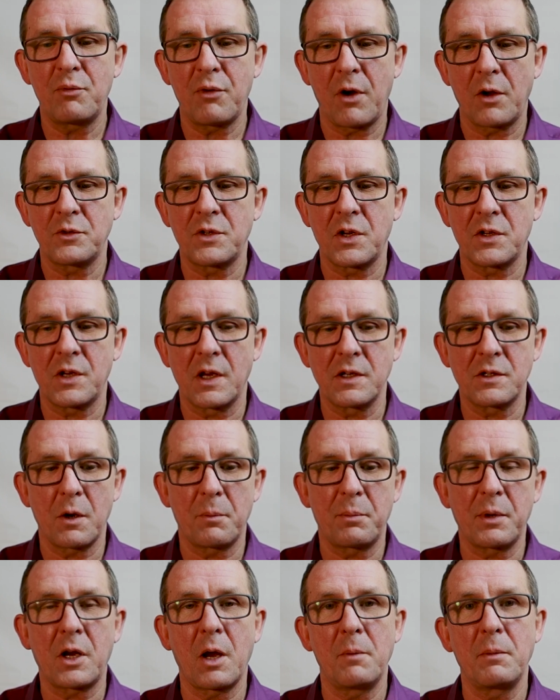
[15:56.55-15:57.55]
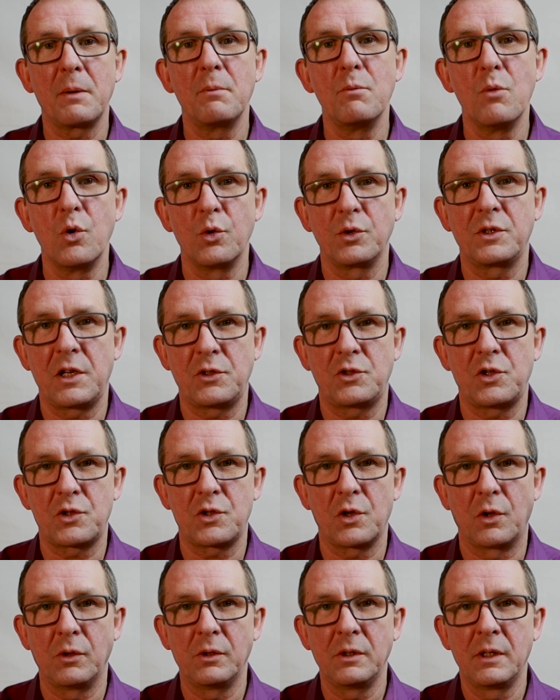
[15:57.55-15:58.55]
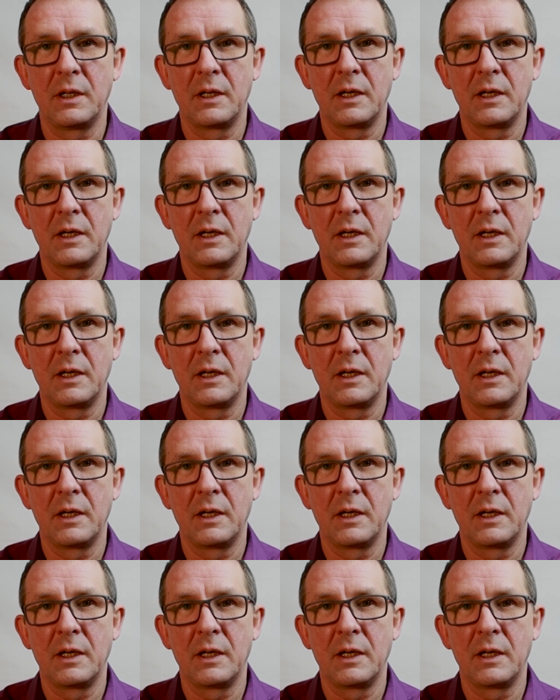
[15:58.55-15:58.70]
processes are becoming more digital,